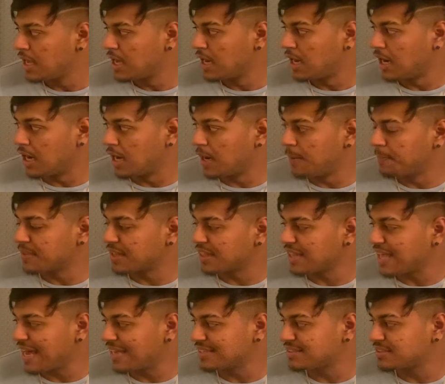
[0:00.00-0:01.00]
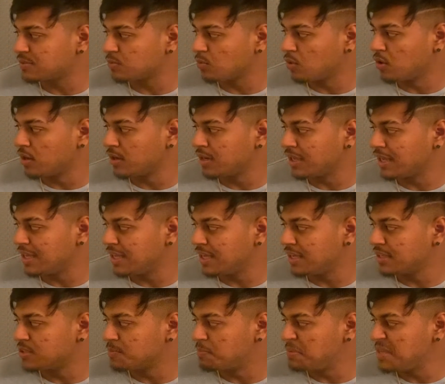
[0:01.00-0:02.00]
The last one
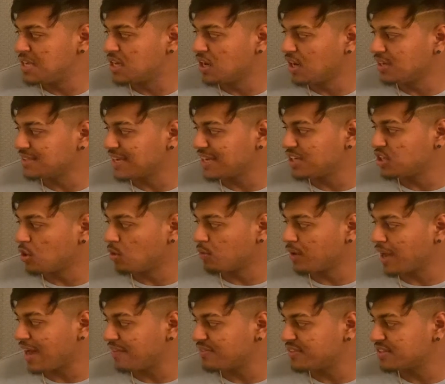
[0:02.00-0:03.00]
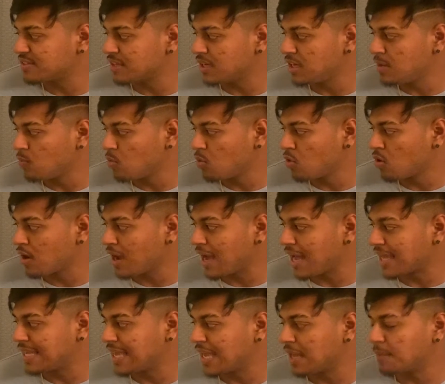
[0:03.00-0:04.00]
is, because I don't have this anymore, I
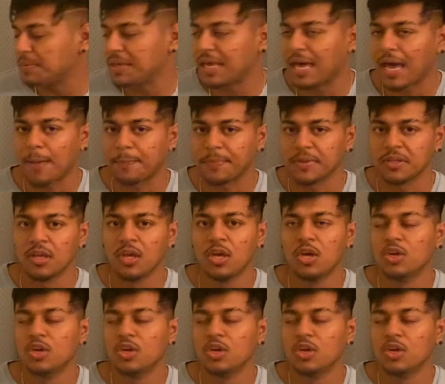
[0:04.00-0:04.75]
can't be happy.